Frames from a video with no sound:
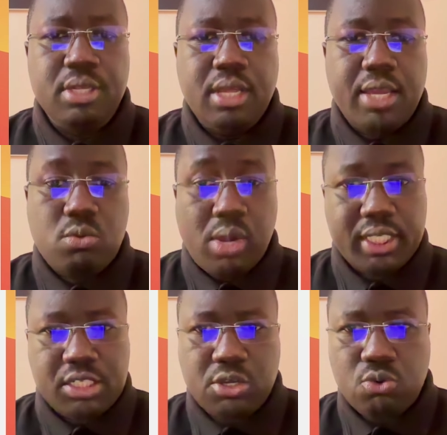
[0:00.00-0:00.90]
and
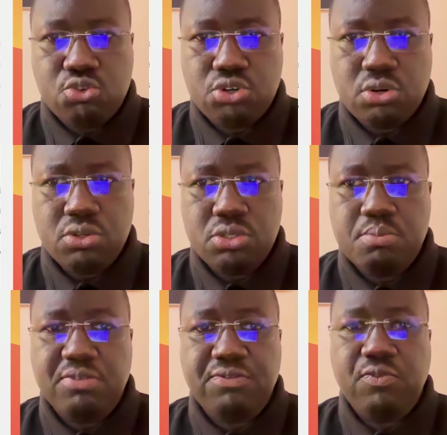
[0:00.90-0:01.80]
quality controls
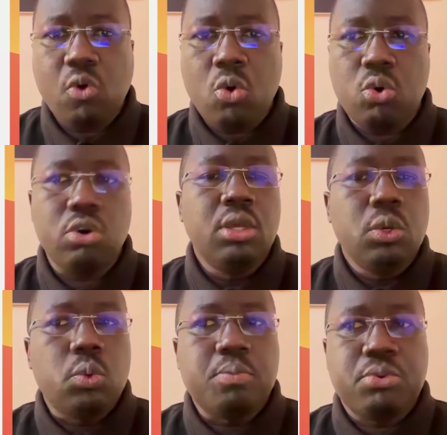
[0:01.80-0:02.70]
before
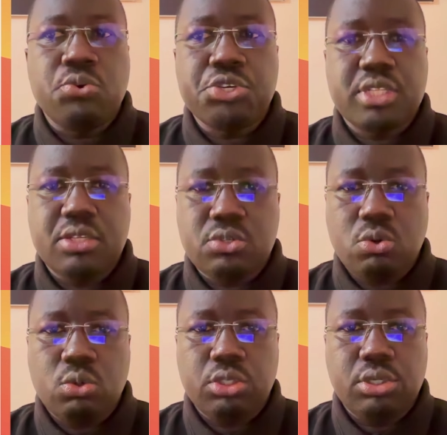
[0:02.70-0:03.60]
we push this
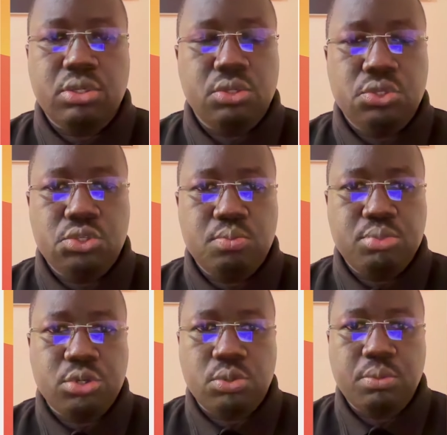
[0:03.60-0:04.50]
order to
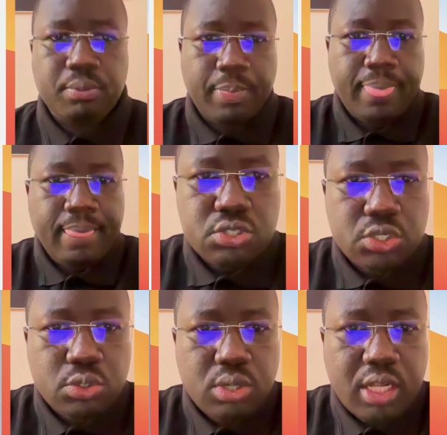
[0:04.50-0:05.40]
Breww.
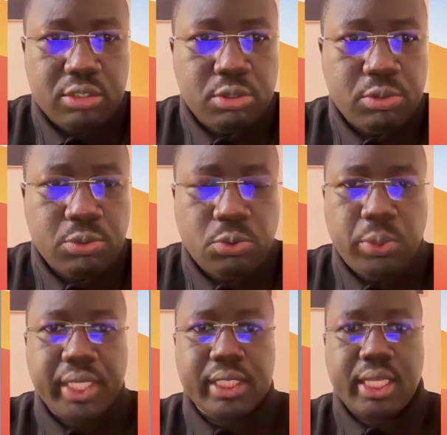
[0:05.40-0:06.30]
So I'll
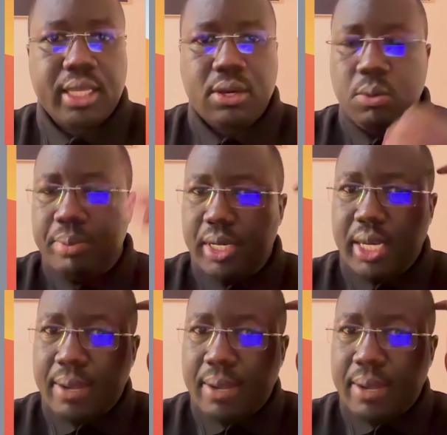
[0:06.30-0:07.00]
quickly open it